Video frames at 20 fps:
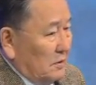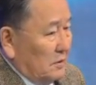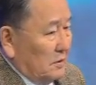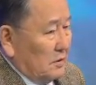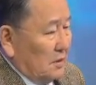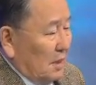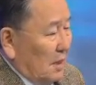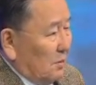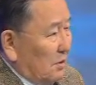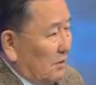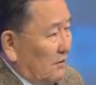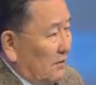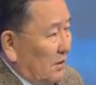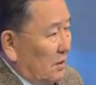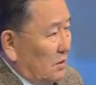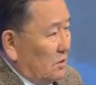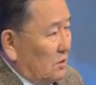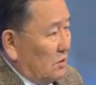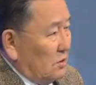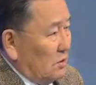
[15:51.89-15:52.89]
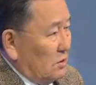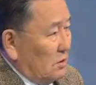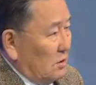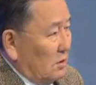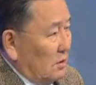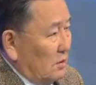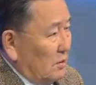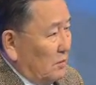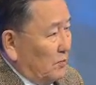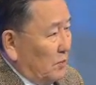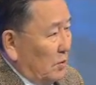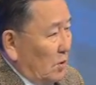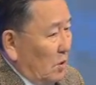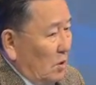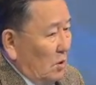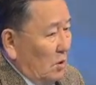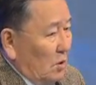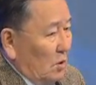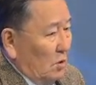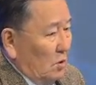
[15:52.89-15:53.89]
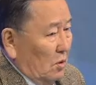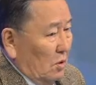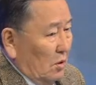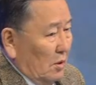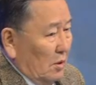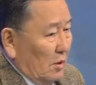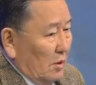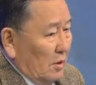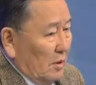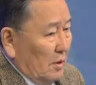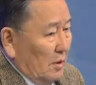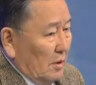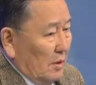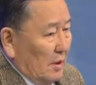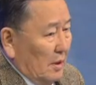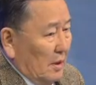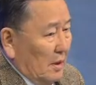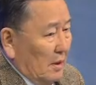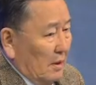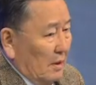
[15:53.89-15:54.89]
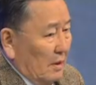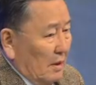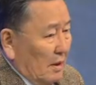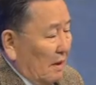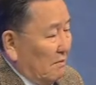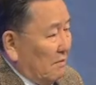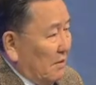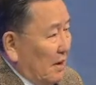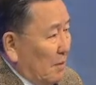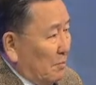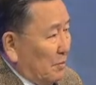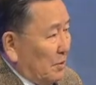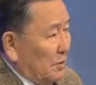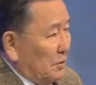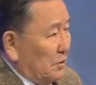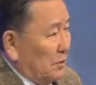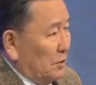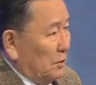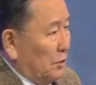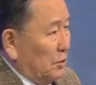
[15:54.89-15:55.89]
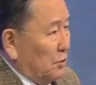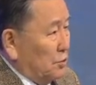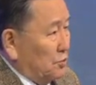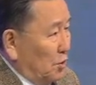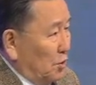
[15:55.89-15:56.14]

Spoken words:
some events have happened in